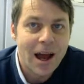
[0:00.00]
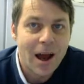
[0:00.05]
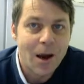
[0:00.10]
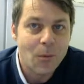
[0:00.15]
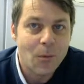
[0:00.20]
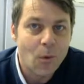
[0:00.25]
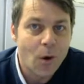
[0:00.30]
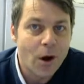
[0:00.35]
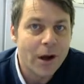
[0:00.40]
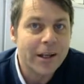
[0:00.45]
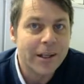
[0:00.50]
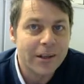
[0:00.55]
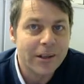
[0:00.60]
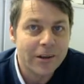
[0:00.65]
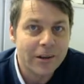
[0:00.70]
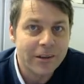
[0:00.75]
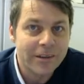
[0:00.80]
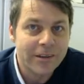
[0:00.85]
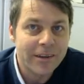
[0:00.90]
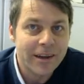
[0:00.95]
and what it
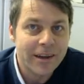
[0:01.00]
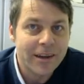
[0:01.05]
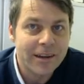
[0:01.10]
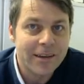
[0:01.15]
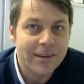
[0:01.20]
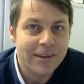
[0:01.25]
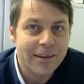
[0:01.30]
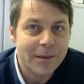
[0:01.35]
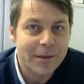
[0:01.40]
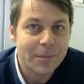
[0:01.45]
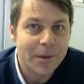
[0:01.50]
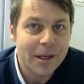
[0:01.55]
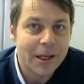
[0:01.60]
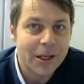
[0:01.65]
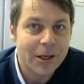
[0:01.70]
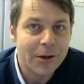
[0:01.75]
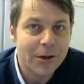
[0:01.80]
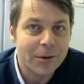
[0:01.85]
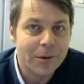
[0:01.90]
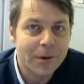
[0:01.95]
does in the
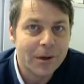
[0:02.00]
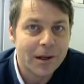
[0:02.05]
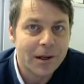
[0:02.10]
CPU.